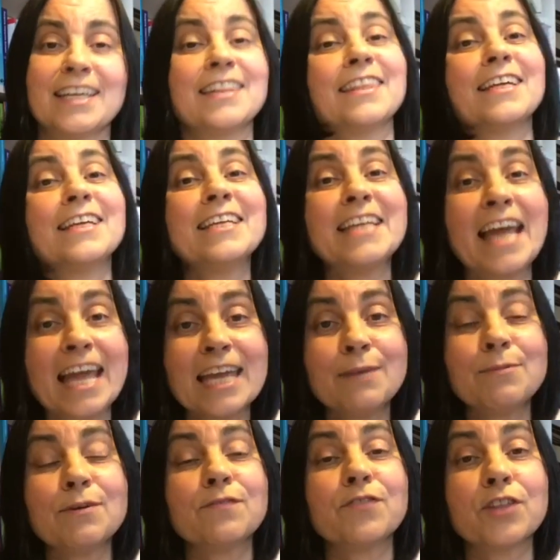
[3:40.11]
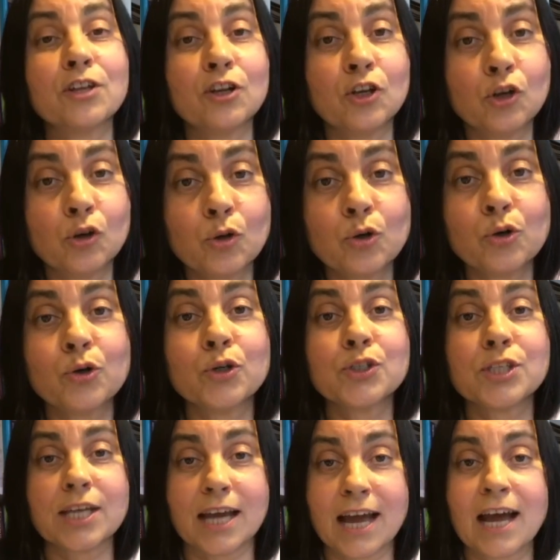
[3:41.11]
in the name of the
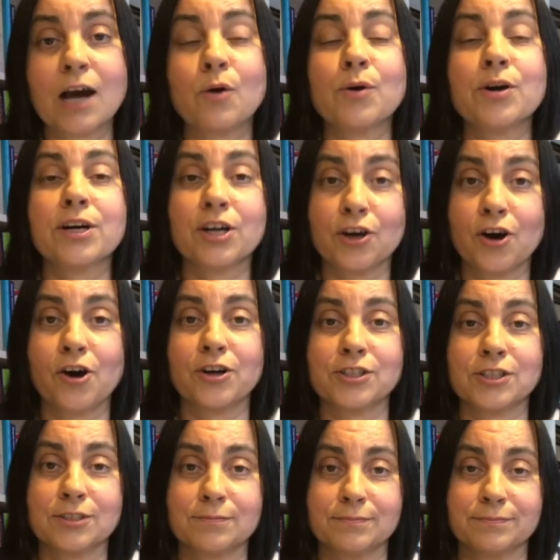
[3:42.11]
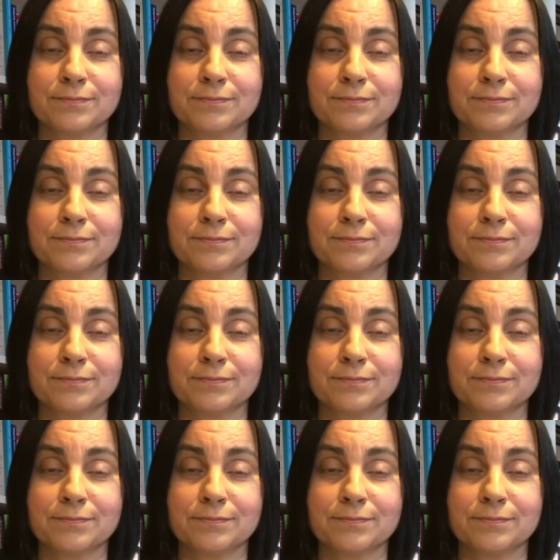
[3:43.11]
Lord our God.